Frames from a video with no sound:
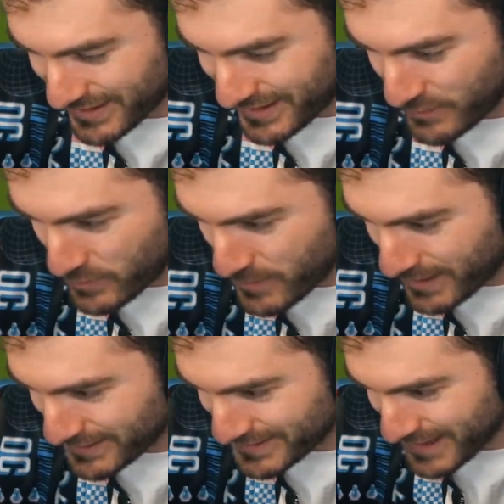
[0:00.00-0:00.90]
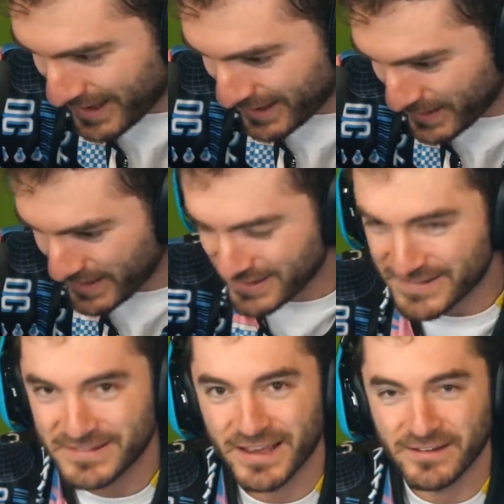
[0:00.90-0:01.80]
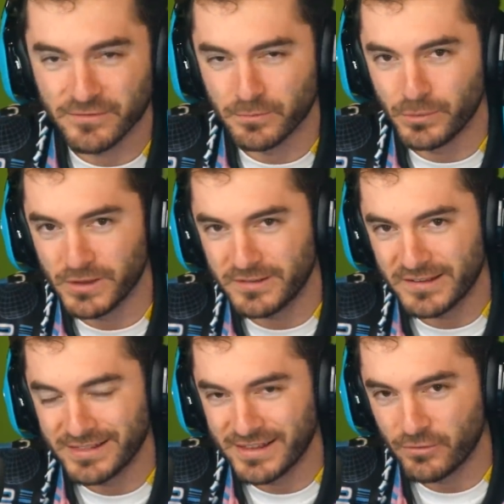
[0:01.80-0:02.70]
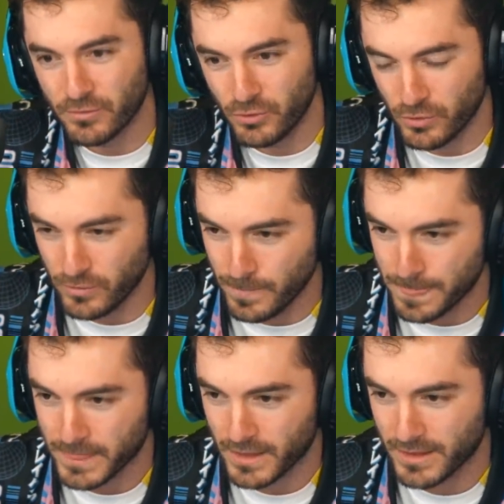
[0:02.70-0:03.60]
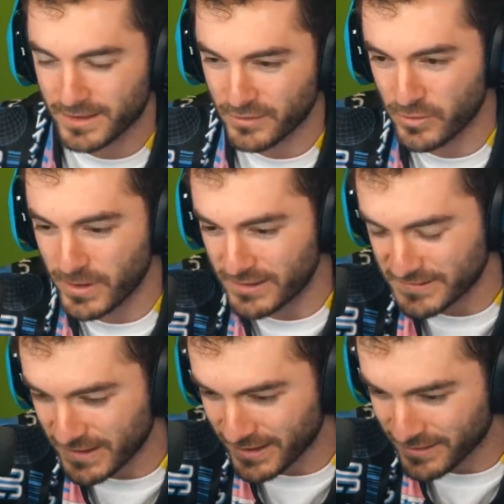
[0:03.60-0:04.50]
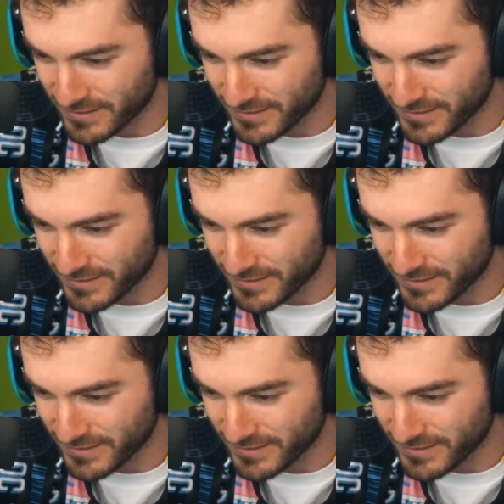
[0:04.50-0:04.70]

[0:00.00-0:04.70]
can we make it say, instead of built in Liverpool, can we make it say,